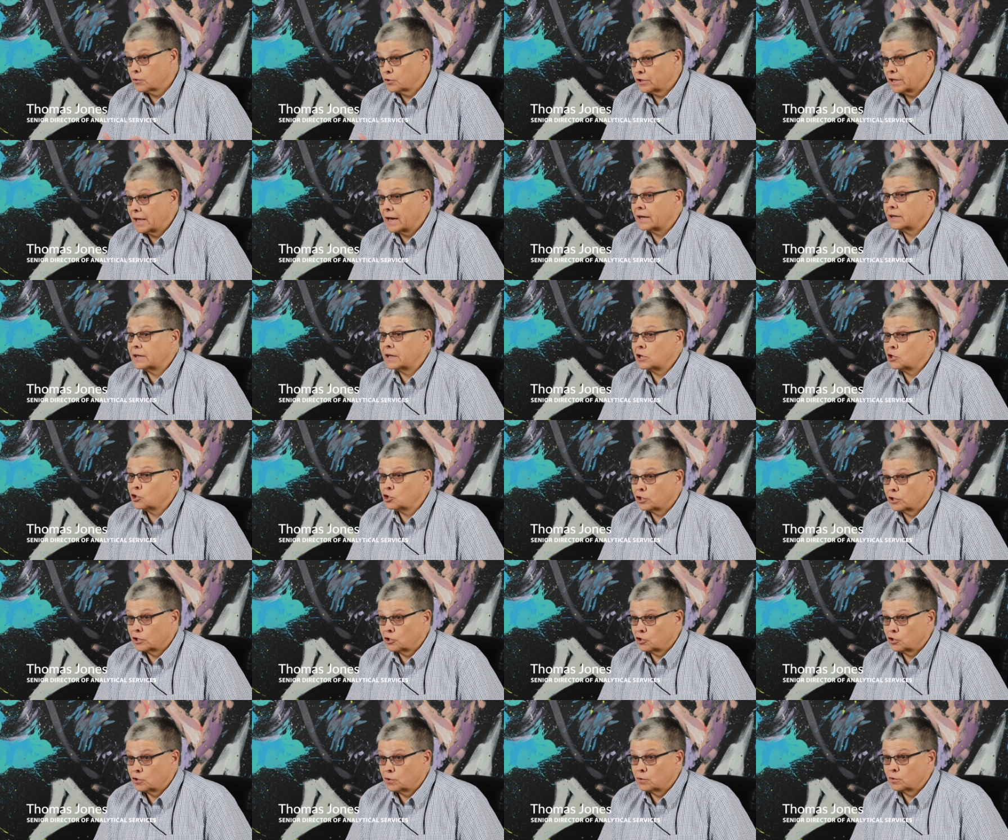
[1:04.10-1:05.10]
are there
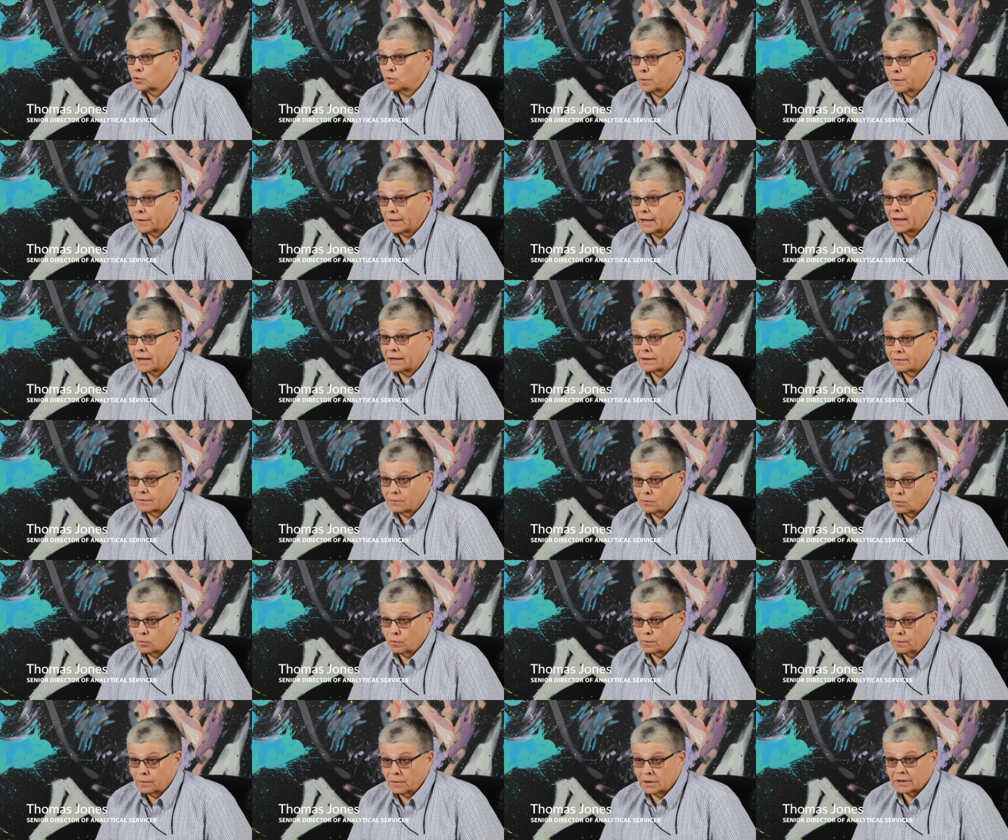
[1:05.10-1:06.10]
sanitation issues with that
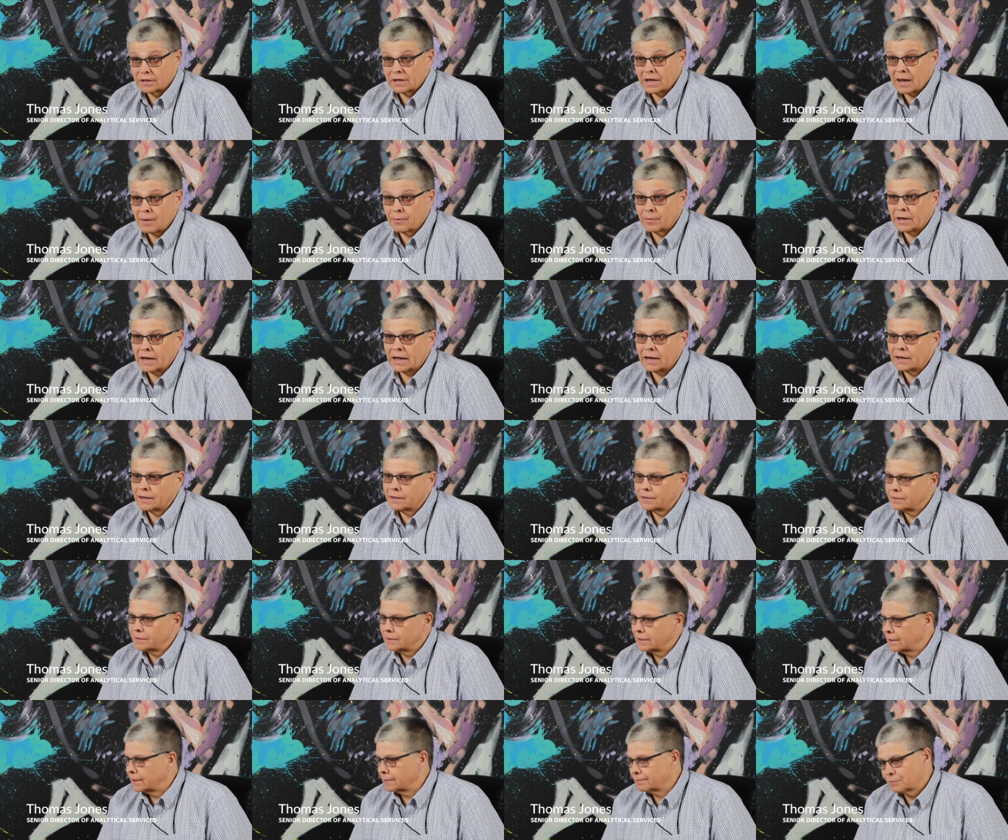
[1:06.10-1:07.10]
con
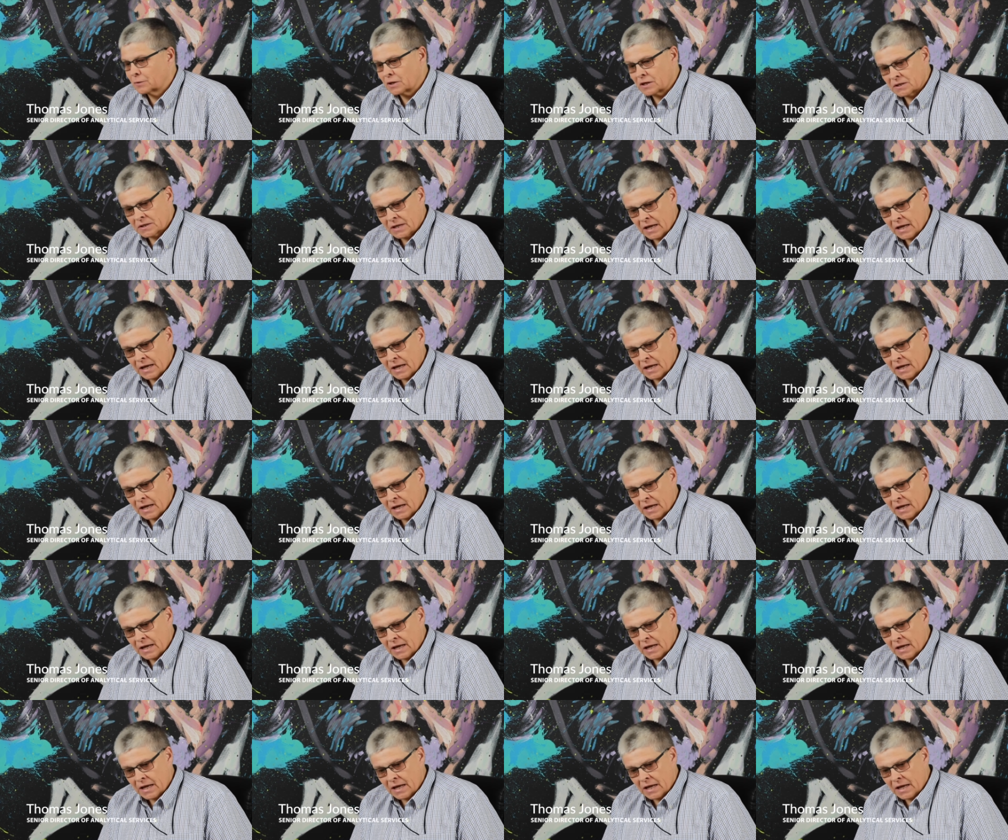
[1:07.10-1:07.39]
contaminated uh,